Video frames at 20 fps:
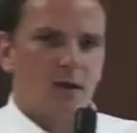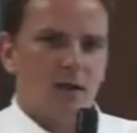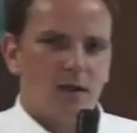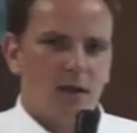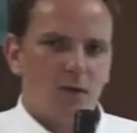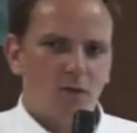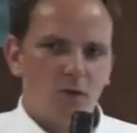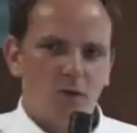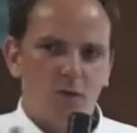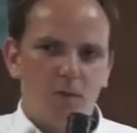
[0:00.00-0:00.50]

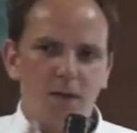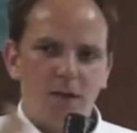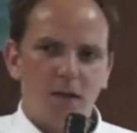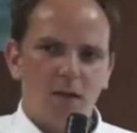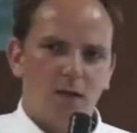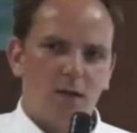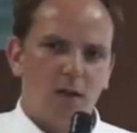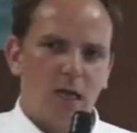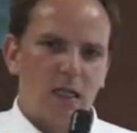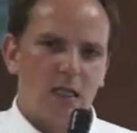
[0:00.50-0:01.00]
there would
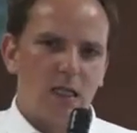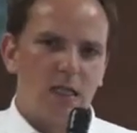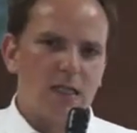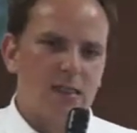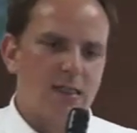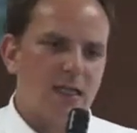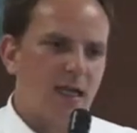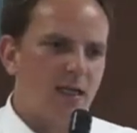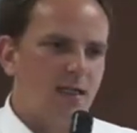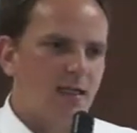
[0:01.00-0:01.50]
be at
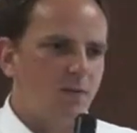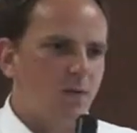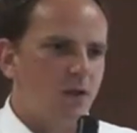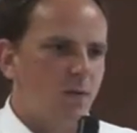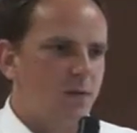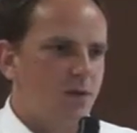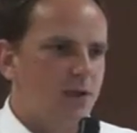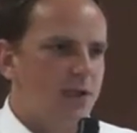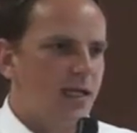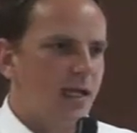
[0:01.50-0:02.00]
least 80
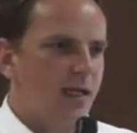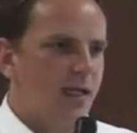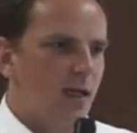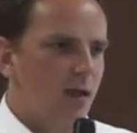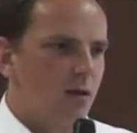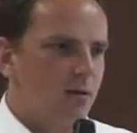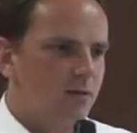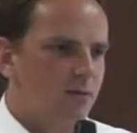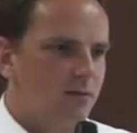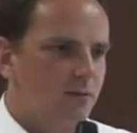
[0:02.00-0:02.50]
people
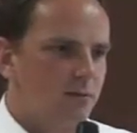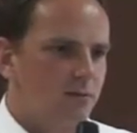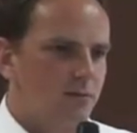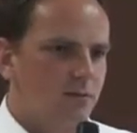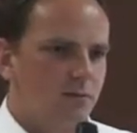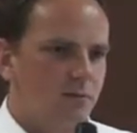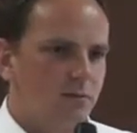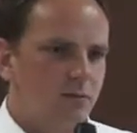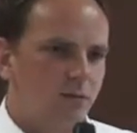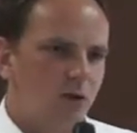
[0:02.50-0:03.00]
standing,
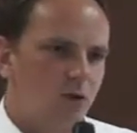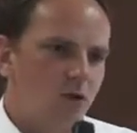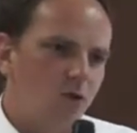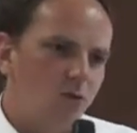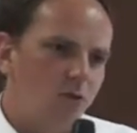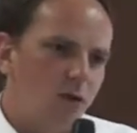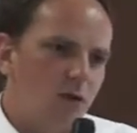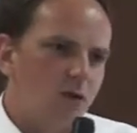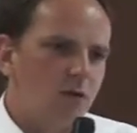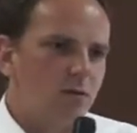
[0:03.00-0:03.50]
which
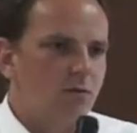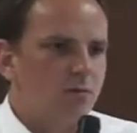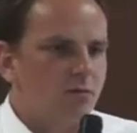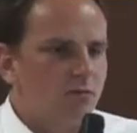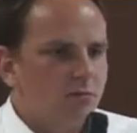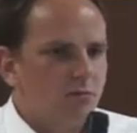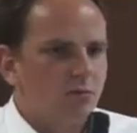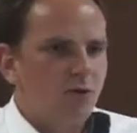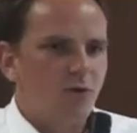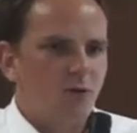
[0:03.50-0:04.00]
will
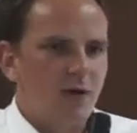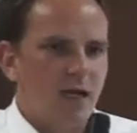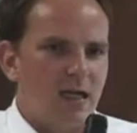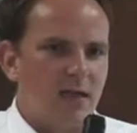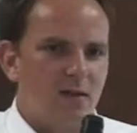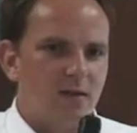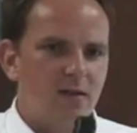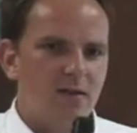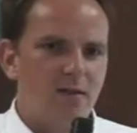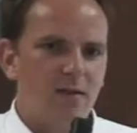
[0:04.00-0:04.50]

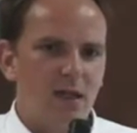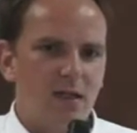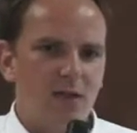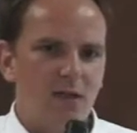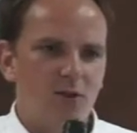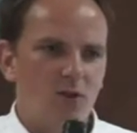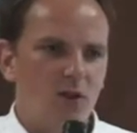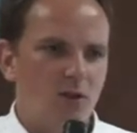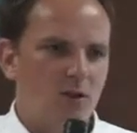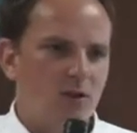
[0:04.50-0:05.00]
create at a
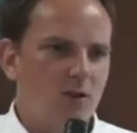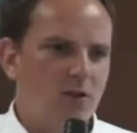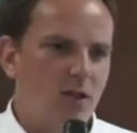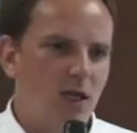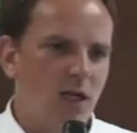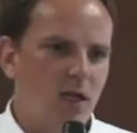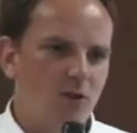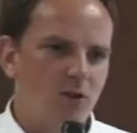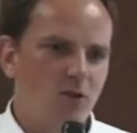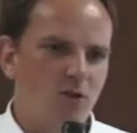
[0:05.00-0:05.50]
certain
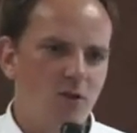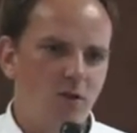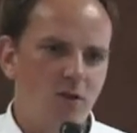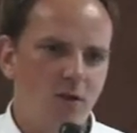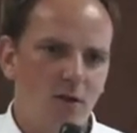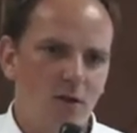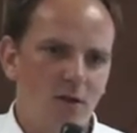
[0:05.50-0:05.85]
stage,